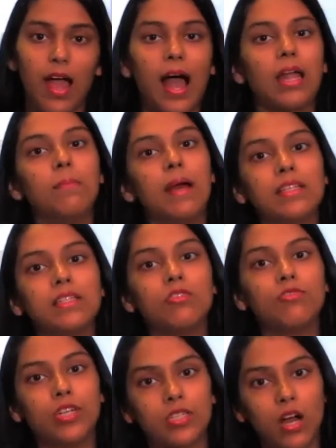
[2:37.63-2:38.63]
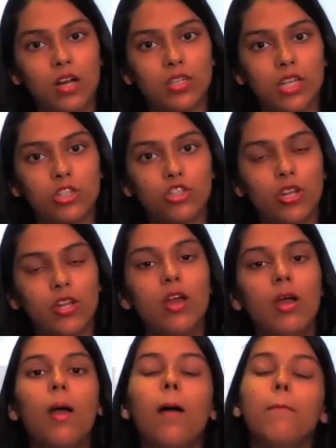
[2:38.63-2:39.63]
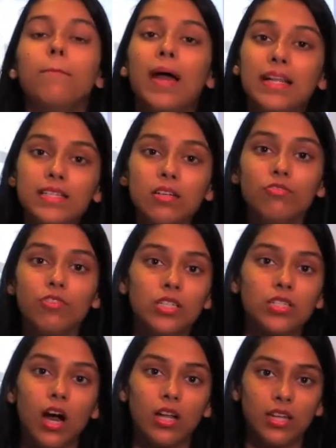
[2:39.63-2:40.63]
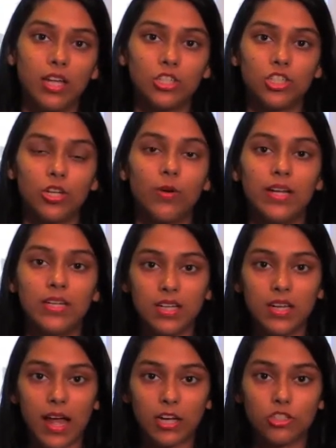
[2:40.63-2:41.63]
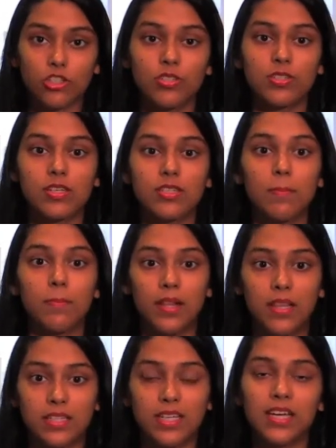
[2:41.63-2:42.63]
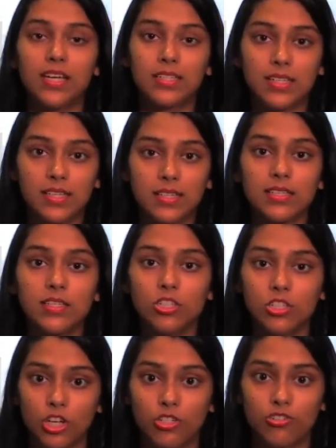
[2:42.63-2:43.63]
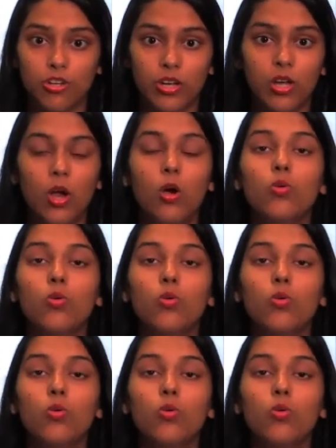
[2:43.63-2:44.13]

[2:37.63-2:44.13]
And mental retardation. Mental retardation or intellectual disability exists in children